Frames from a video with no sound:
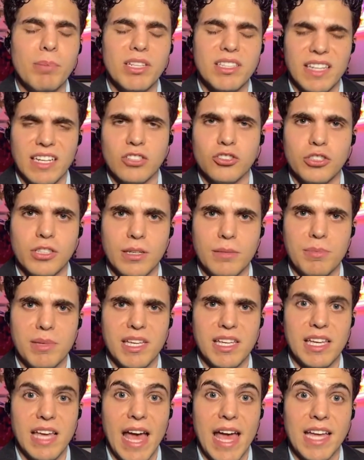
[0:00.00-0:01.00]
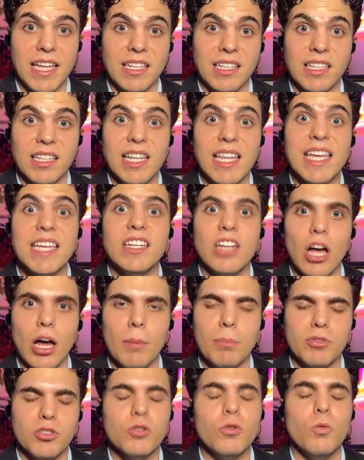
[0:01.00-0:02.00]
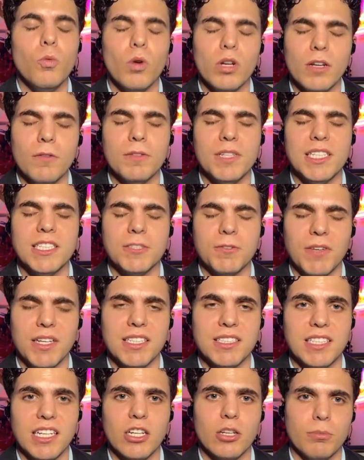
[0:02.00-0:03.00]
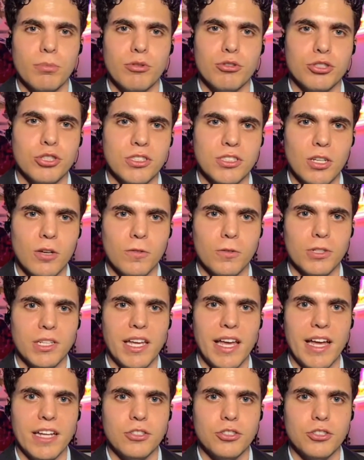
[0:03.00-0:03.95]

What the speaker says: potentially be a lead up to one of these things that could push us over the